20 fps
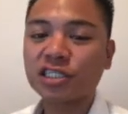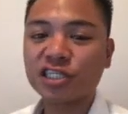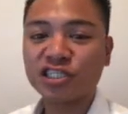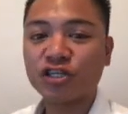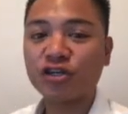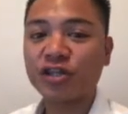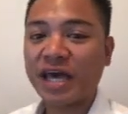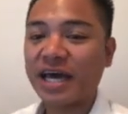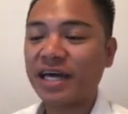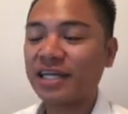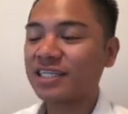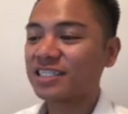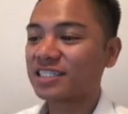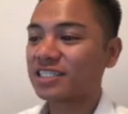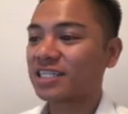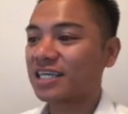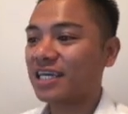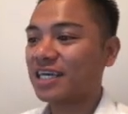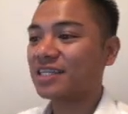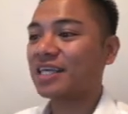to do that is
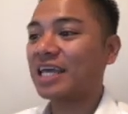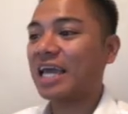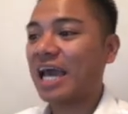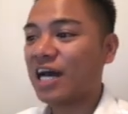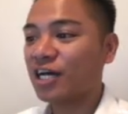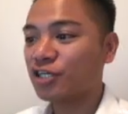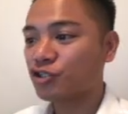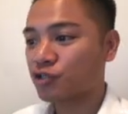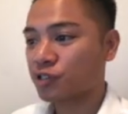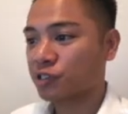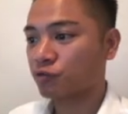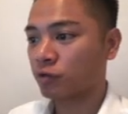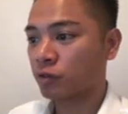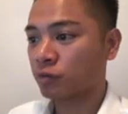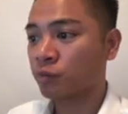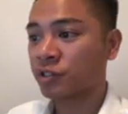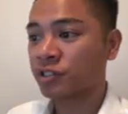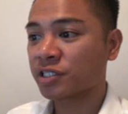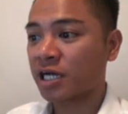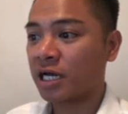to get the address
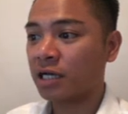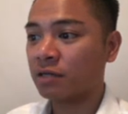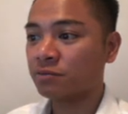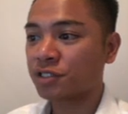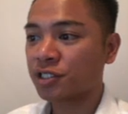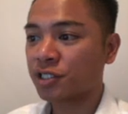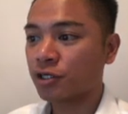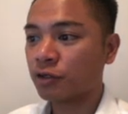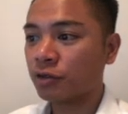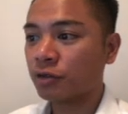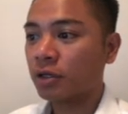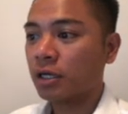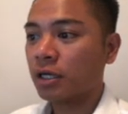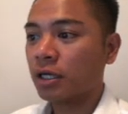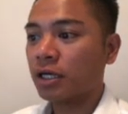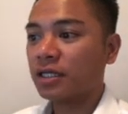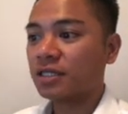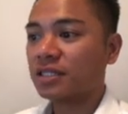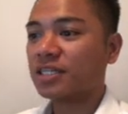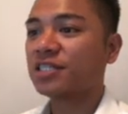one more time. So
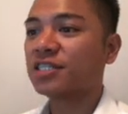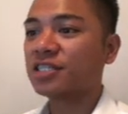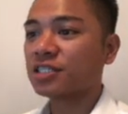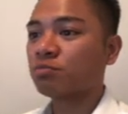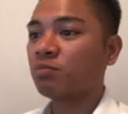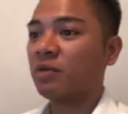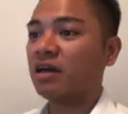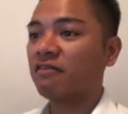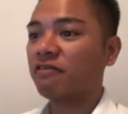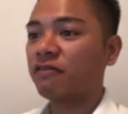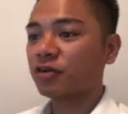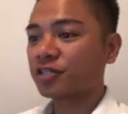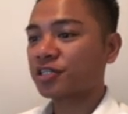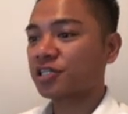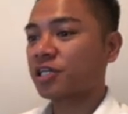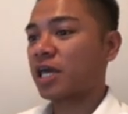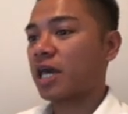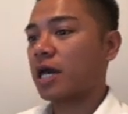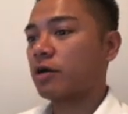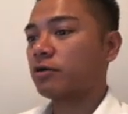this is my
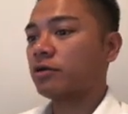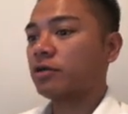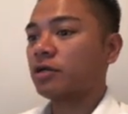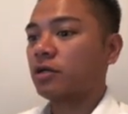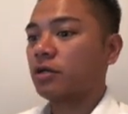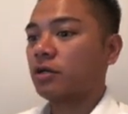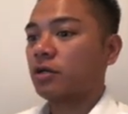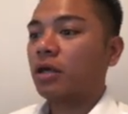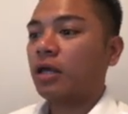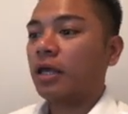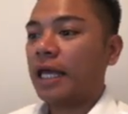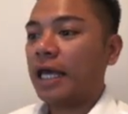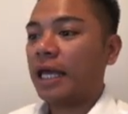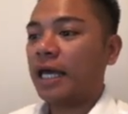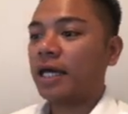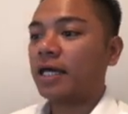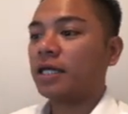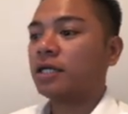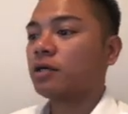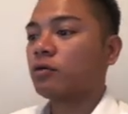first account,
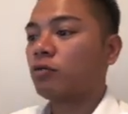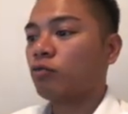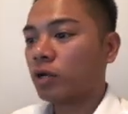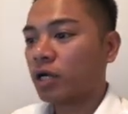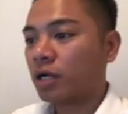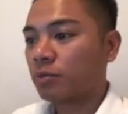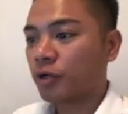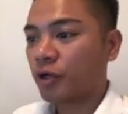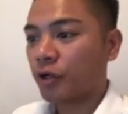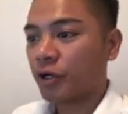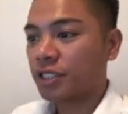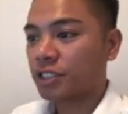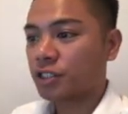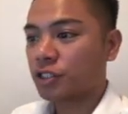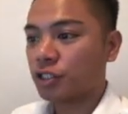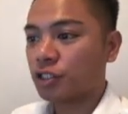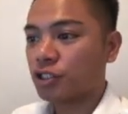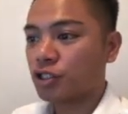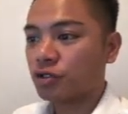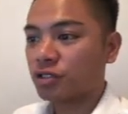and what I'm going
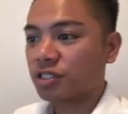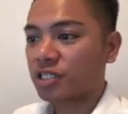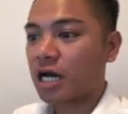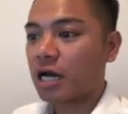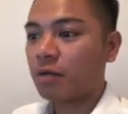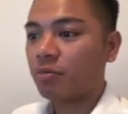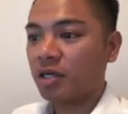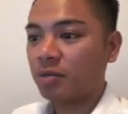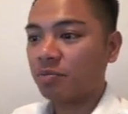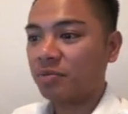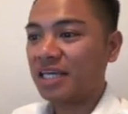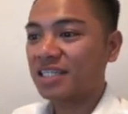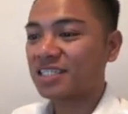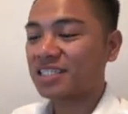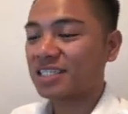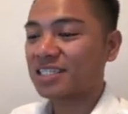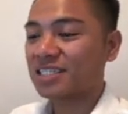to do is copy and paste